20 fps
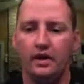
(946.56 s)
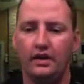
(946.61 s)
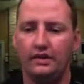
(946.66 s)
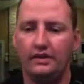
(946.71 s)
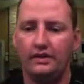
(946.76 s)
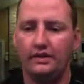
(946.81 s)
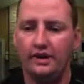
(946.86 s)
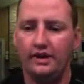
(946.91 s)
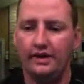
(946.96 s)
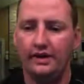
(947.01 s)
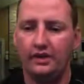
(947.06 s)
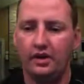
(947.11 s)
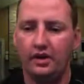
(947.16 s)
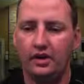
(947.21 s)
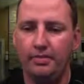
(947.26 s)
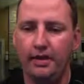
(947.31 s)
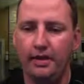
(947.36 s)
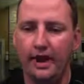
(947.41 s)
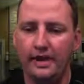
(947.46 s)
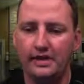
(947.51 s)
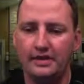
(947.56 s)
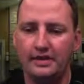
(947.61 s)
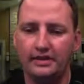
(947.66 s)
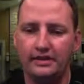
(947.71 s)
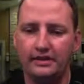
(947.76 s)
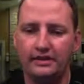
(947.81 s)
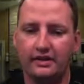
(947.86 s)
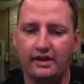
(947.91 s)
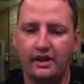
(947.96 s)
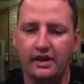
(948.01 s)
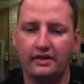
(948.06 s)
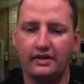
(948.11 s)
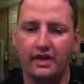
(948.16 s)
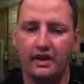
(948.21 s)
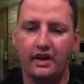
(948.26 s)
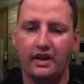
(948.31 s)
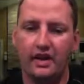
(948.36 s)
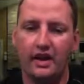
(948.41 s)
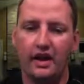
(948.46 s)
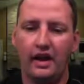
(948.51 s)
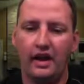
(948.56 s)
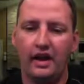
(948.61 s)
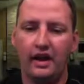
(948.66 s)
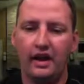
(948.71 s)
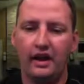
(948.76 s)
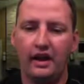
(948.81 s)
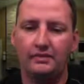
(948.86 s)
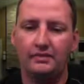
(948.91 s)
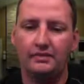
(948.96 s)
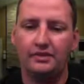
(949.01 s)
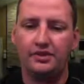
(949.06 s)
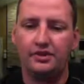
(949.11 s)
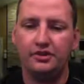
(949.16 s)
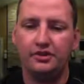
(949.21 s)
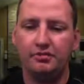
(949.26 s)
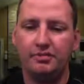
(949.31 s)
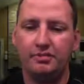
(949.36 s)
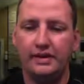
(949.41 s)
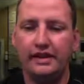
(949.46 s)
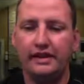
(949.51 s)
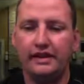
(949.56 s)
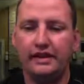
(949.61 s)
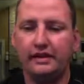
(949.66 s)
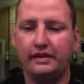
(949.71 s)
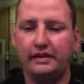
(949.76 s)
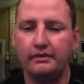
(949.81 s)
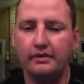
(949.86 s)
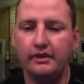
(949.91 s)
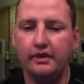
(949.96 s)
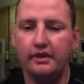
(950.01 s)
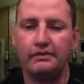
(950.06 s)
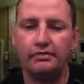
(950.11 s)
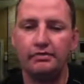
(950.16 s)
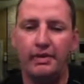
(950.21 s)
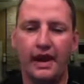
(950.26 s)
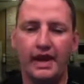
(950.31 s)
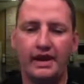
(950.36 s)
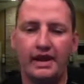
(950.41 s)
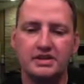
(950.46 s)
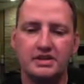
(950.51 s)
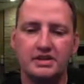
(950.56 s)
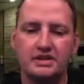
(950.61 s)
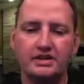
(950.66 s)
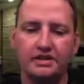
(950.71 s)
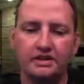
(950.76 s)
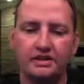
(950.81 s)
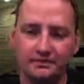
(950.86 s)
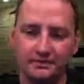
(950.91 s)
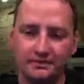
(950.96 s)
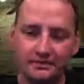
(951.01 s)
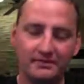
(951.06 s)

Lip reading: So that's our patching stuff. Speaking of patches,